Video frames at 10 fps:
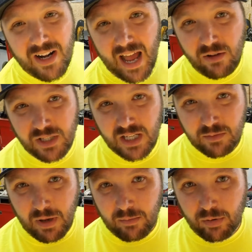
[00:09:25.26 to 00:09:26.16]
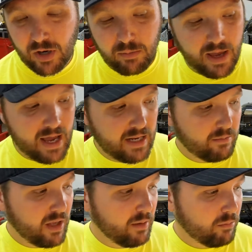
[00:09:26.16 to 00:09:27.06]
end housing is bent pretty bad.
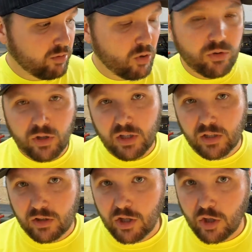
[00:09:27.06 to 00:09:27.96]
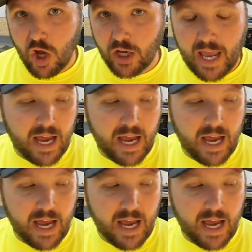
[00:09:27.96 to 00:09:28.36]
It broke the long